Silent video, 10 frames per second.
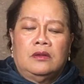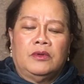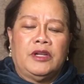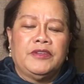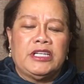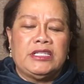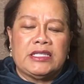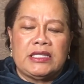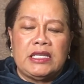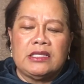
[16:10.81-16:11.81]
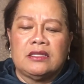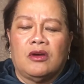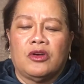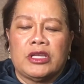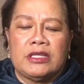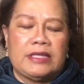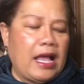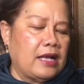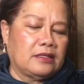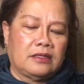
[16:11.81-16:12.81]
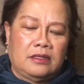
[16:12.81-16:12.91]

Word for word: whatever the disease the orchids has.